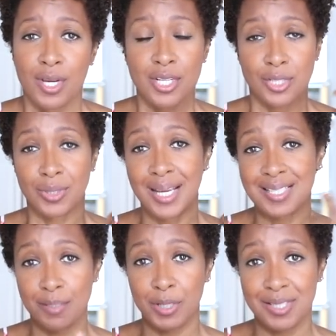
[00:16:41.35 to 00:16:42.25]
So
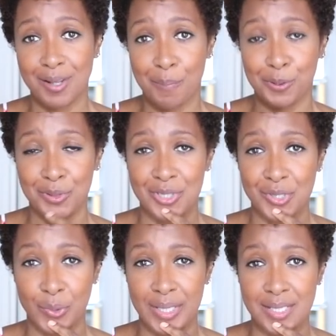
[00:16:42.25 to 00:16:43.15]
there's some example on the
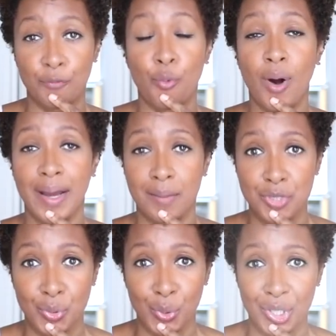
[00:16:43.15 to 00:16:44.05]
screens of what I am
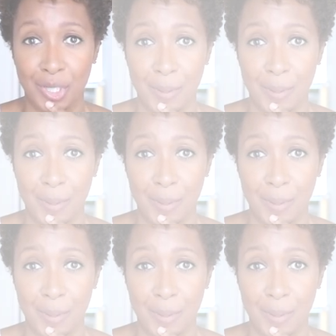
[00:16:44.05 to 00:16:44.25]
talking